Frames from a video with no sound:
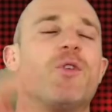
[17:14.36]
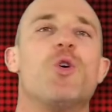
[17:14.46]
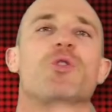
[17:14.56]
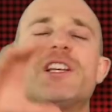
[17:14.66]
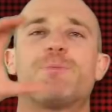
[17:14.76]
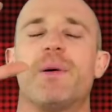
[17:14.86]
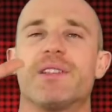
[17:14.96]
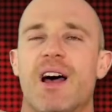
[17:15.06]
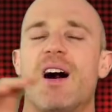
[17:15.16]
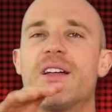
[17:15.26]
of all this
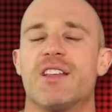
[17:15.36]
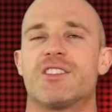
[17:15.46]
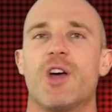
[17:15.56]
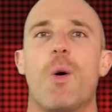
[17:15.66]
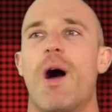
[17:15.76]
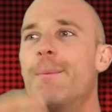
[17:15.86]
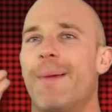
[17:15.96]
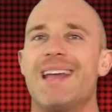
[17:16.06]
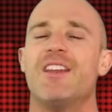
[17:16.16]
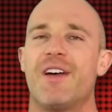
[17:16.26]
bizarreness, though, our
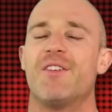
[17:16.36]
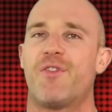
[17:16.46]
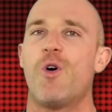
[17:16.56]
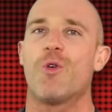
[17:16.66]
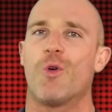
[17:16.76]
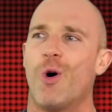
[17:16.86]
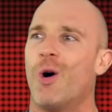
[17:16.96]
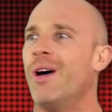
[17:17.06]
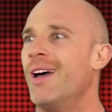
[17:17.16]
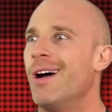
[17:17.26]
main event for
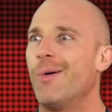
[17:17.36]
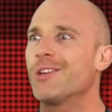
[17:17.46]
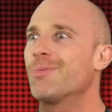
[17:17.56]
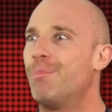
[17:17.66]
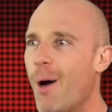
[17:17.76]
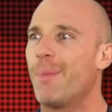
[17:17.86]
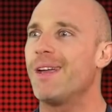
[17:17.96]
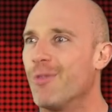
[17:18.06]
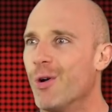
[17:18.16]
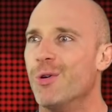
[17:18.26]
Raw was
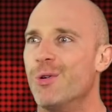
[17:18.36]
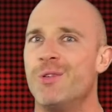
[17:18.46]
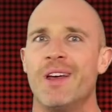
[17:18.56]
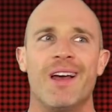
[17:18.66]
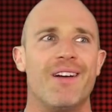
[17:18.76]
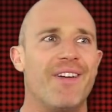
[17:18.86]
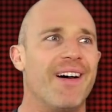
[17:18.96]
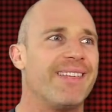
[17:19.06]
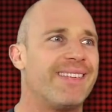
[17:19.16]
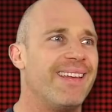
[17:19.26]
Bobby Roode
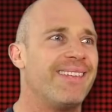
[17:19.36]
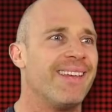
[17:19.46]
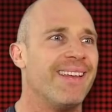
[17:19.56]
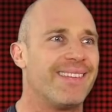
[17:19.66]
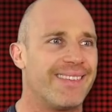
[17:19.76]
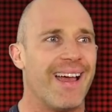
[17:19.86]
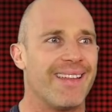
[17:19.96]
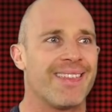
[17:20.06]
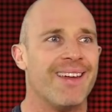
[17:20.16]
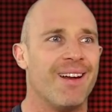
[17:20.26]
versus
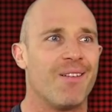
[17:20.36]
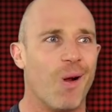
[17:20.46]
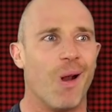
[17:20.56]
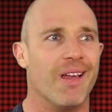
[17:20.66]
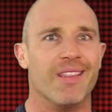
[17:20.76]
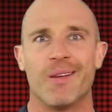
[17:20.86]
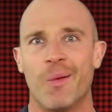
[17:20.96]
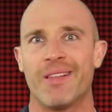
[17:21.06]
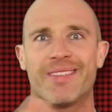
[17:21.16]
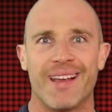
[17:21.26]
Seth Rollins. And
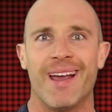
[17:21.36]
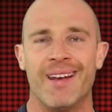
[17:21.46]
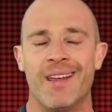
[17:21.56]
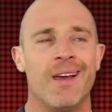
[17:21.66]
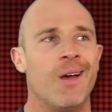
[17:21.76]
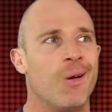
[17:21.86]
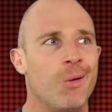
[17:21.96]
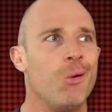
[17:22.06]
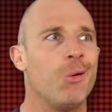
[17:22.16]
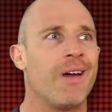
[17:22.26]
once again,
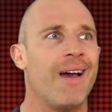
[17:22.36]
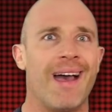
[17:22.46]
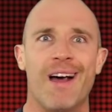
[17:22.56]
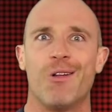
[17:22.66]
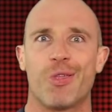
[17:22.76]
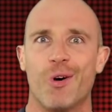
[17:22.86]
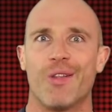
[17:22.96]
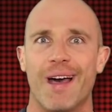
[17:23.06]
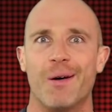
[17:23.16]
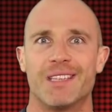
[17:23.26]
who the hell
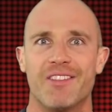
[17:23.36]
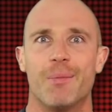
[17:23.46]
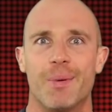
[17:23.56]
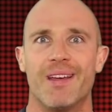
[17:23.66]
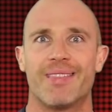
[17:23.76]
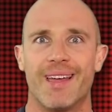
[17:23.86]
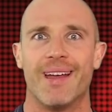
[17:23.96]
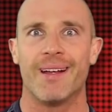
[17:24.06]
thought that was ever be a thing?